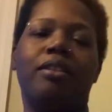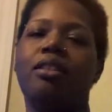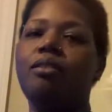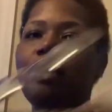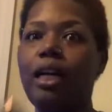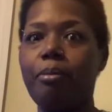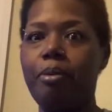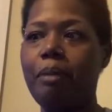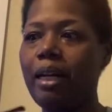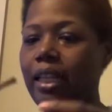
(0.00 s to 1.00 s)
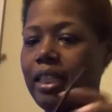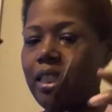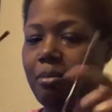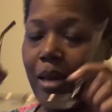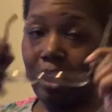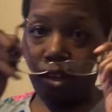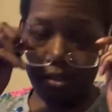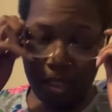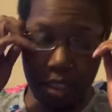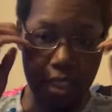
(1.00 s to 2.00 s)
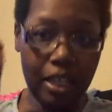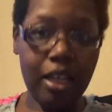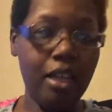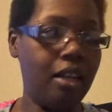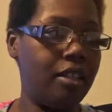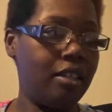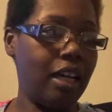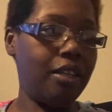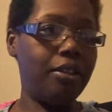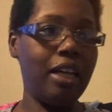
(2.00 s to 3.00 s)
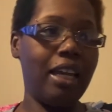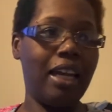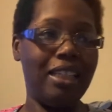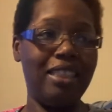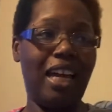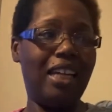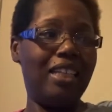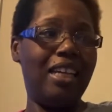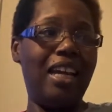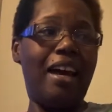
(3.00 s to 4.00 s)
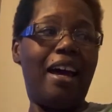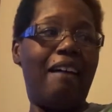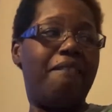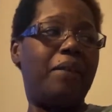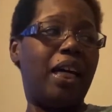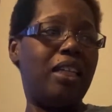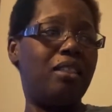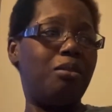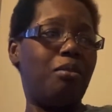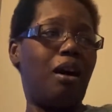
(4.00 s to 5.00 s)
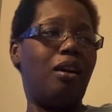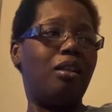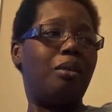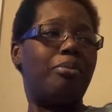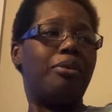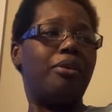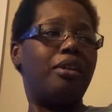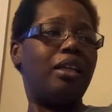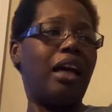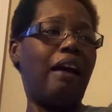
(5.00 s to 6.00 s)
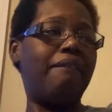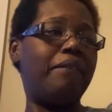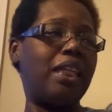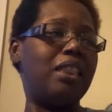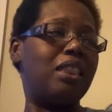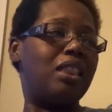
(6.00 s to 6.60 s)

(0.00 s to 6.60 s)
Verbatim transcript: of shoes. I can put my glasses back on because I know y'all like daily get out our face. You all up here in our face and